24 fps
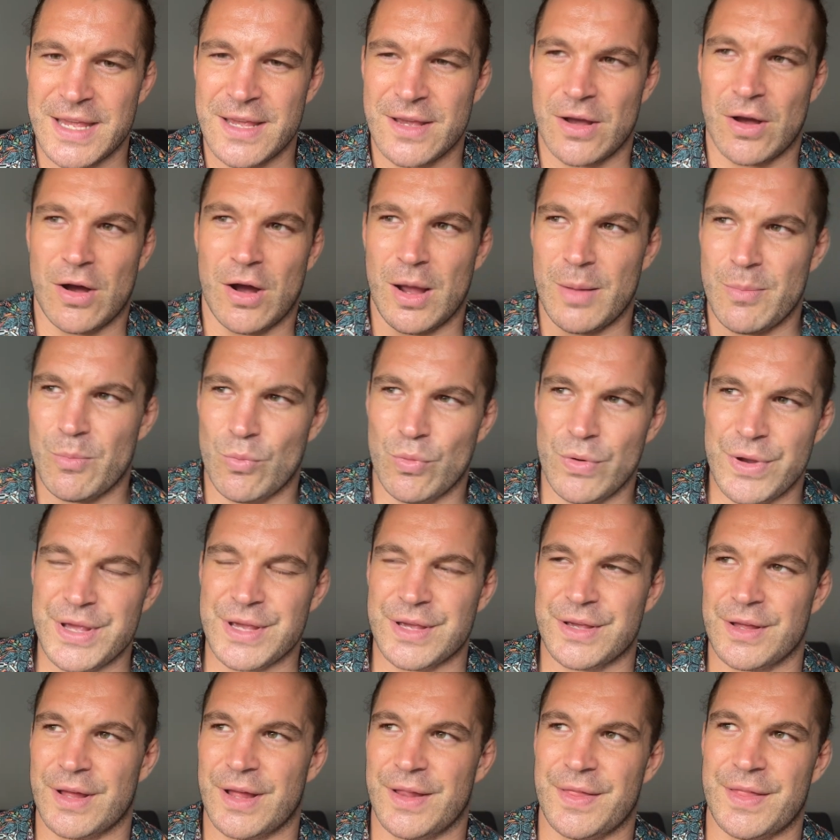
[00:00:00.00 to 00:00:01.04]
I'm
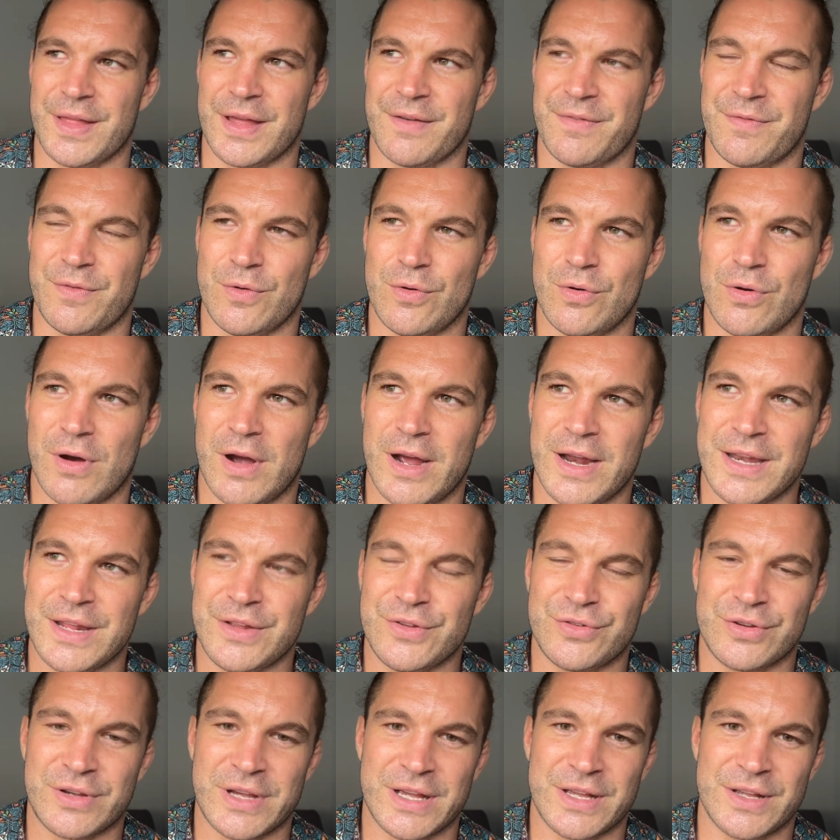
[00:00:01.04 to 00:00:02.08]
weak, and therefore I need
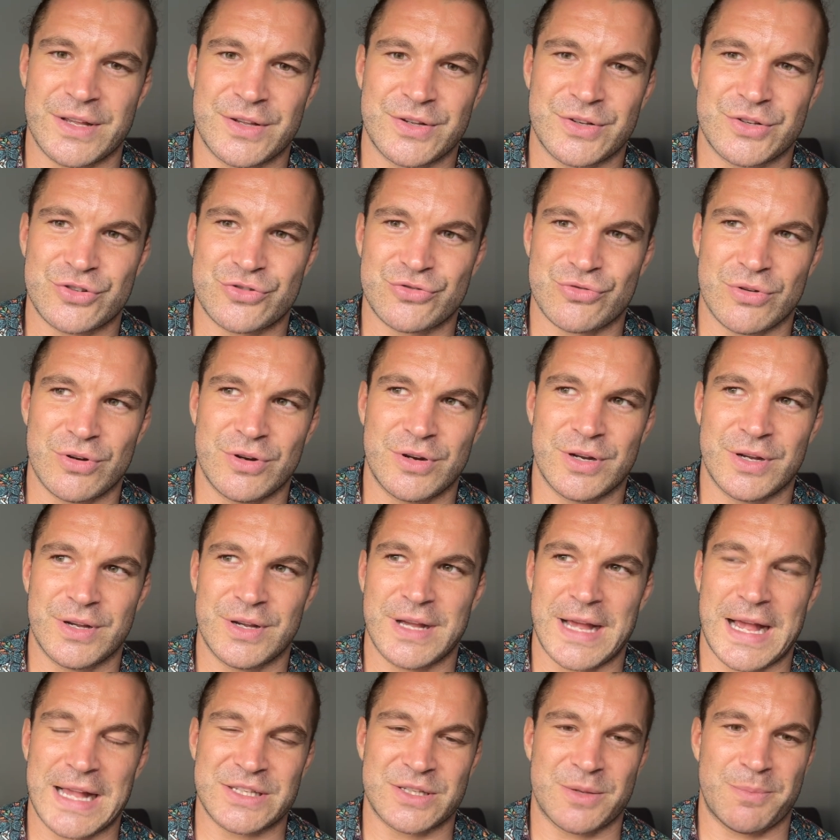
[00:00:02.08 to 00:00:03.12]
to get stronger
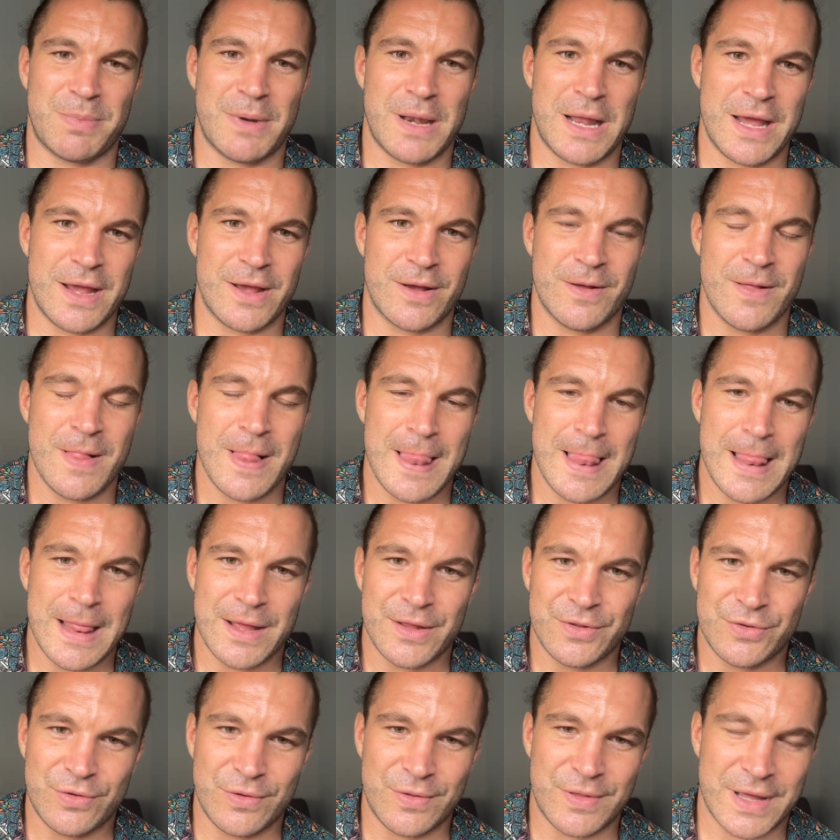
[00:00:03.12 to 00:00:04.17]
as a player
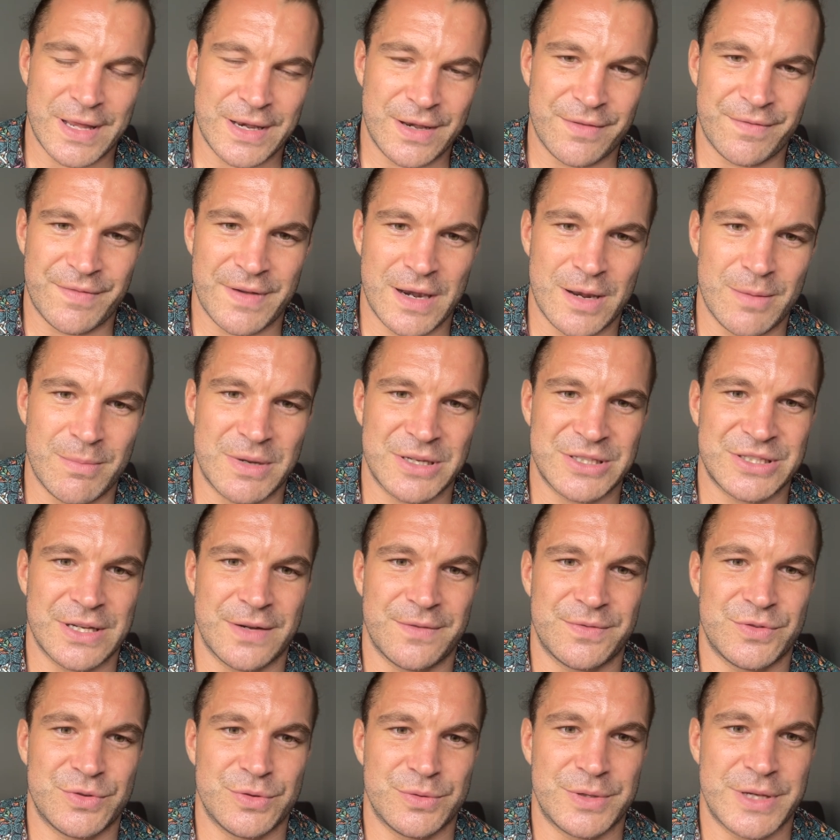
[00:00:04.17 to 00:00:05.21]
to then develop
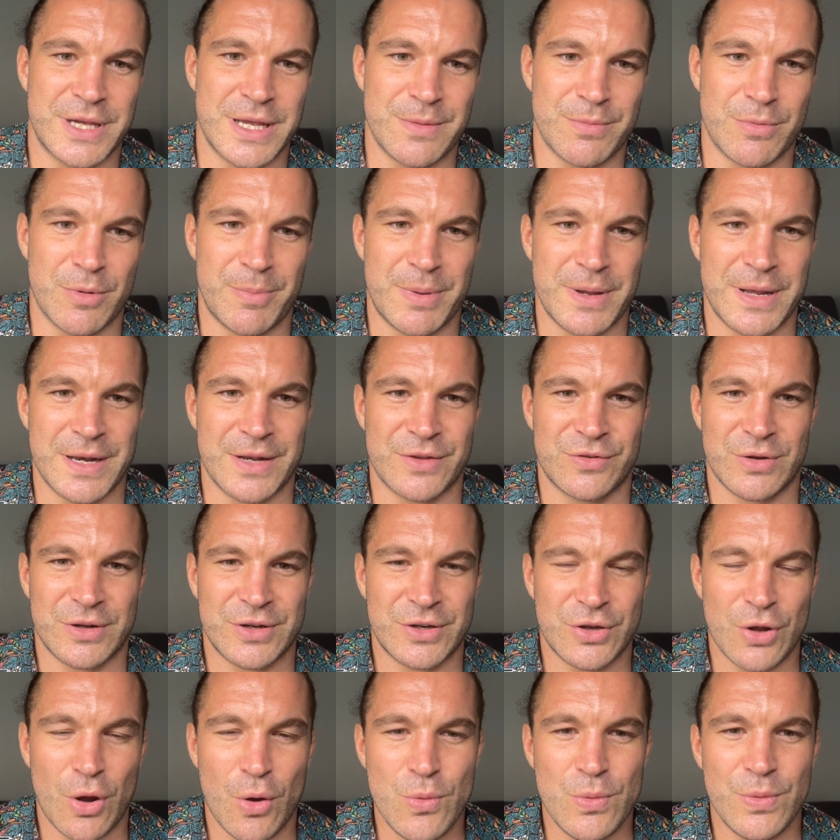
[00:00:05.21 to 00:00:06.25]
myself to keep repeating it. So I
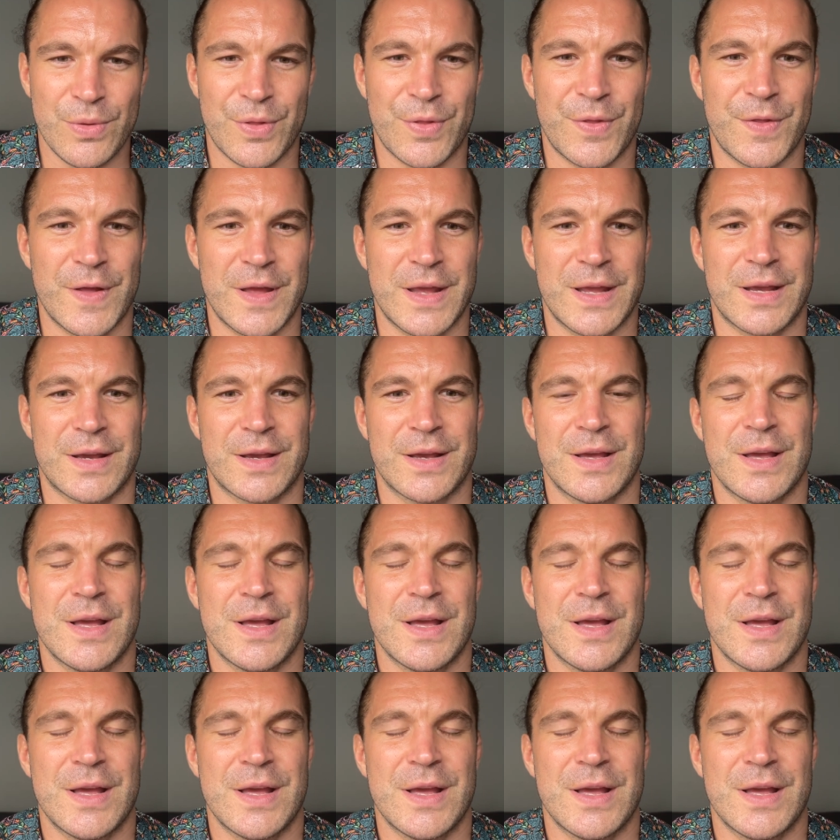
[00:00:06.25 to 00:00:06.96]
don't think